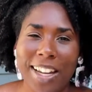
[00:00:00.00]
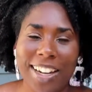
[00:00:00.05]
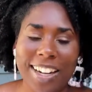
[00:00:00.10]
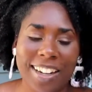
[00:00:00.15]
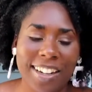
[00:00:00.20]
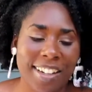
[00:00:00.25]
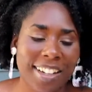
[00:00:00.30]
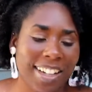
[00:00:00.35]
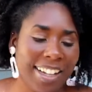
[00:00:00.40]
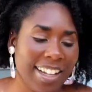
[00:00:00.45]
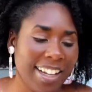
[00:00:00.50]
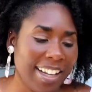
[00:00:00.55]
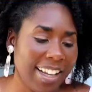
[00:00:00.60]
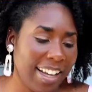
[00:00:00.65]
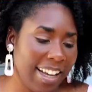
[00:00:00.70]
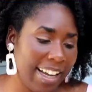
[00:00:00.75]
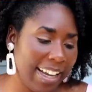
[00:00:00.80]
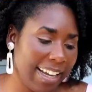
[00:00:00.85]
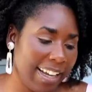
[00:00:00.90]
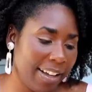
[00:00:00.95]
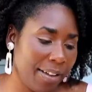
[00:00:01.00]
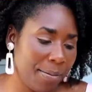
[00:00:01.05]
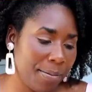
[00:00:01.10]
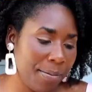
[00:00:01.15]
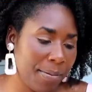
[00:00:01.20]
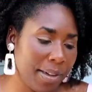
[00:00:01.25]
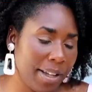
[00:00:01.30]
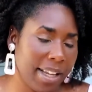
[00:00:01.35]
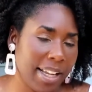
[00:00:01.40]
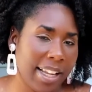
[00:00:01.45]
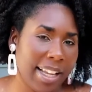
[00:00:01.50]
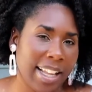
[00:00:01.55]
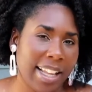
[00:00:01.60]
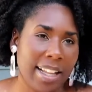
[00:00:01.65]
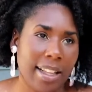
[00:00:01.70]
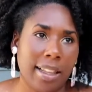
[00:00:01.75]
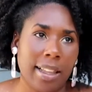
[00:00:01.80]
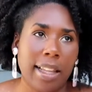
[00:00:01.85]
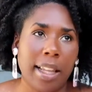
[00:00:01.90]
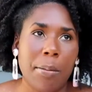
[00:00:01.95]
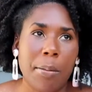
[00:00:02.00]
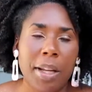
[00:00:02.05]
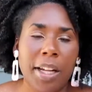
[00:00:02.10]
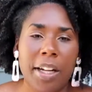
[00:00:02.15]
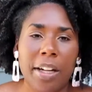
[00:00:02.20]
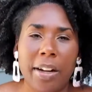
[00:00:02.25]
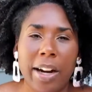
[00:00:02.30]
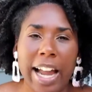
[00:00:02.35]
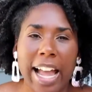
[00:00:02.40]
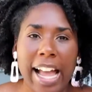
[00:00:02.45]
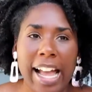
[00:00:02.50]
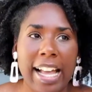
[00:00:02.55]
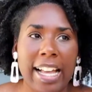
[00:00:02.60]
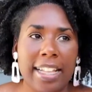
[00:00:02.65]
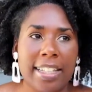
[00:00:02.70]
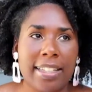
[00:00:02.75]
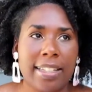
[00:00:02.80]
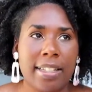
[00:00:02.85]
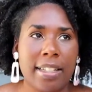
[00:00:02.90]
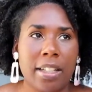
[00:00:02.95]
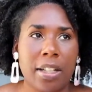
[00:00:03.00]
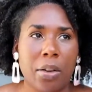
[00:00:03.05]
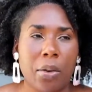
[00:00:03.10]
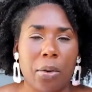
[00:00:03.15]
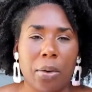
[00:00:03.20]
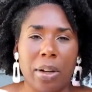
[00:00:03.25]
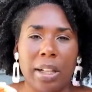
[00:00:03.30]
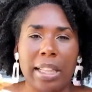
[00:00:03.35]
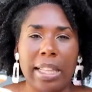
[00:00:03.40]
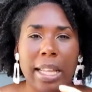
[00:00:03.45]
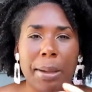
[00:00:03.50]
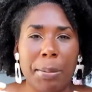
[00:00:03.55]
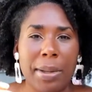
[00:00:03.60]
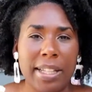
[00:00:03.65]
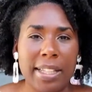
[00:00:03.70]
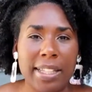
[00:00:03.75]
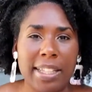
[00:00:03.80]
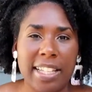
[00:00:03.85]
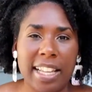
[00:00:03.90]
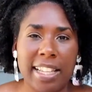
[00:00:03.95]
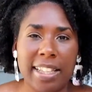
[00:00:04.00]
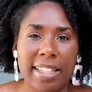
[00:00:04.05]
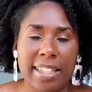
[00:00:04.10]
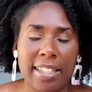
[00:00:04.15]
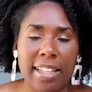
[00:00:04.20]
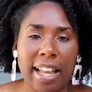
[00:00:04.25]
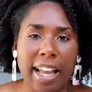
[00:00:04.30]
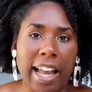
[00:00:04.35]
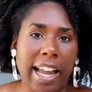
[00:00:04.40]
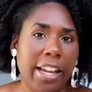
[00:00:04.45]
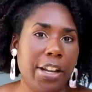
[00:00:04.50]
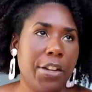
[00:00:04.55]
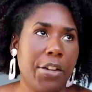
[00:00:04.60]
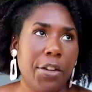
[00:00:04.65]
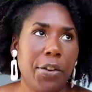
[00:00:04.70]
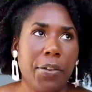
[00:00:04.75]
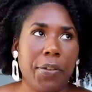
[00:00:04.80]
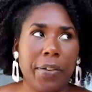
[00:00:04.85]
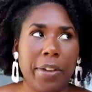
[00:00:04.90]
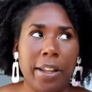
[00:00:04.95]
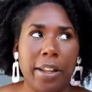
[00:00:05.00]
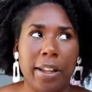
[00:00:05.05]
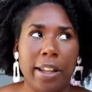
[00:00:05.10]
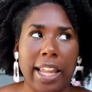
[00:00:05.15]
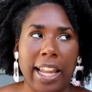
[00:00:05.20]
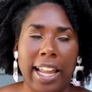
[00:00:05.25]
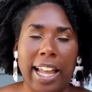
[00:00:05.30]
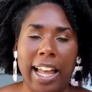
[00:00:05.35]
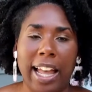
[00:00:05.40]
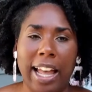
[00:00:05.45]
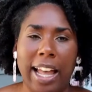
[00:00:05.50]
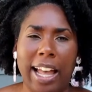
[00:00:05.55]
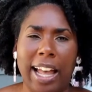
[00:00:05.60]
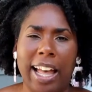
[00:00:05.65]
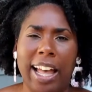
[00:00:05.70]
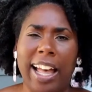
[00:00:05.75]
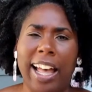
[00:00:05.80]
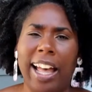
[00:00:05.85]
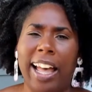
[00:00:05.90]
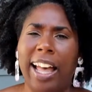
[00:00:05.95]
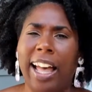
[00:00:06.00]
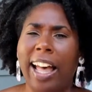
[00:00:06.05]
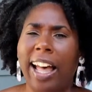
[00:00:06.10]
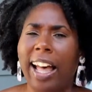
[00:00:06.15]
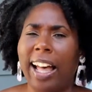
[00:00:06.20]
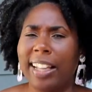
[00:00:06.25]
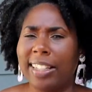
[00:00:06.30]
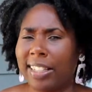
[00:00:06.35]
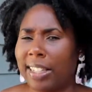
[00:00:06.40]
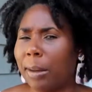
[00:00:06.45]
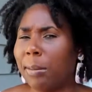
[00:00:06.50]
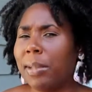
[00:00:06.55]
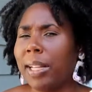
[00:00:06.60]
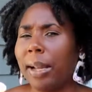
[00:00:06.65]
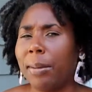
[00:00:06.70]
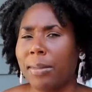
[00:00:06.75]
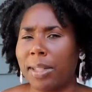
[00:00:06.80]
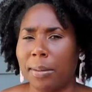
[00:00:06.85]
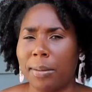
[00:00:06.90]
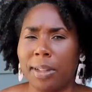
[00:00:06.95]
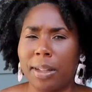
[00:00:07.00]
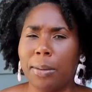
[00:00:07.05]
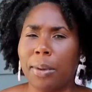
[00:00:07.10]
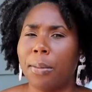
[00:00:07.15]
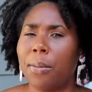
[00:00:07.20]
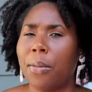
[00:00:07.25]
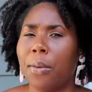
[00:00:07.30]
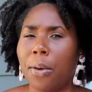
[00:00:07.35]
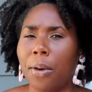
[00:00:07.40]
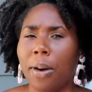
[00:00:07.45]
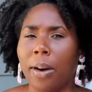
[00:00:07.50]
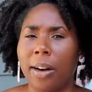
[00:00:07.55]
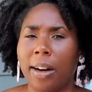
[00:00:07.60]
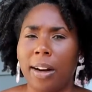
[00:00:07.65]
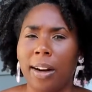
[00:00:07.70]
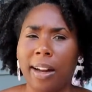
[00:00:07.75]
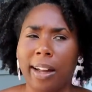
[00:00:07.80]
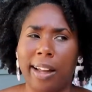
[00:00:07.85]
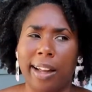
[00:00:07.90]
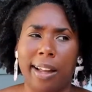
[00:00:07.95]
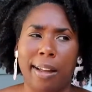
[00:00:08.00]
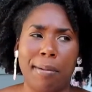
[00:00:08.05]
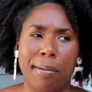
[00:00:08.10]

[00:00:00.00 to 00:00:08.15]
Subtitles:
better. Lemongrass or lemon scents, I do feel like sometimes I'm a little bit more